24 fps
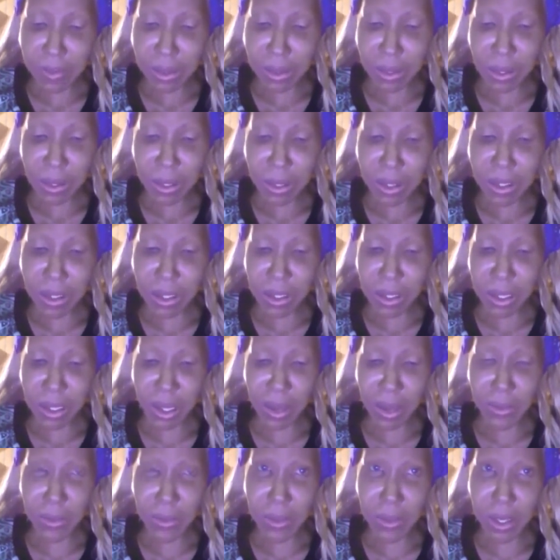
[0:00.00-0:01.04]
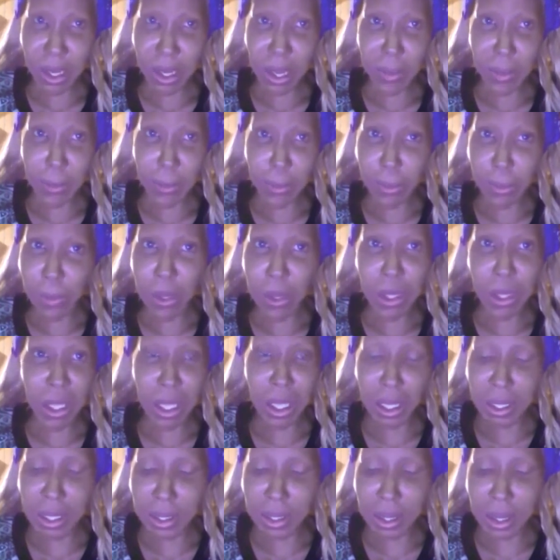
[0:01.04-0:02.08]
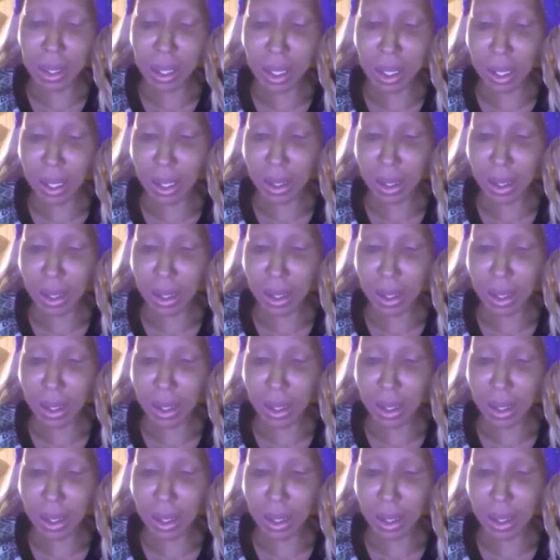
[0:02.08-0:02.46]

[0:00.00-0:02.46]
you can just cover it up really easily.